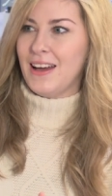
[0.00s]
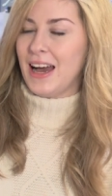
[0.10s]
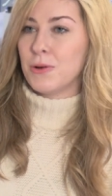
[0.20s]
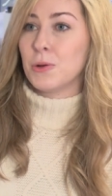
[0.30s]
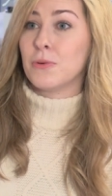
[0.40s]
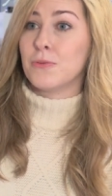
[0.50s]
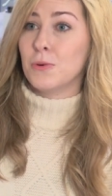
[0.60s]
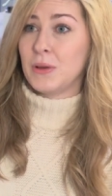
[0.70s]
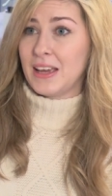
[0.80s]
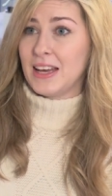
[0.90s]
how you're
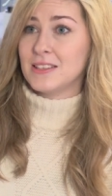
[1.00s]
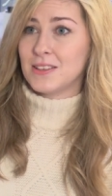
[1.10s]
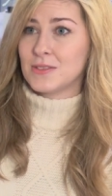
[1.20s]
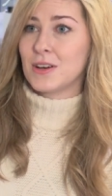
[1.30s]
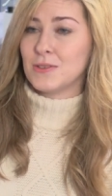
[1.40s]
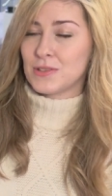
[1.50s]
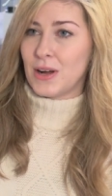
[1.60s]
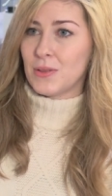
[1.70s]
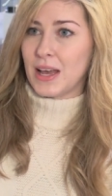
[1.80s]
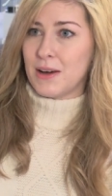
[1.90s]
performing against those goals
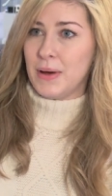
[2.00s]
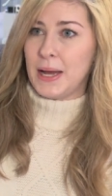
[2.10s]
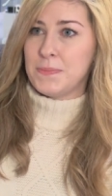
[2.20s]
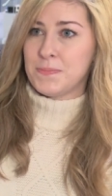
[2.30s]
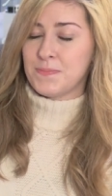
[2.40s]
throughout the campaign.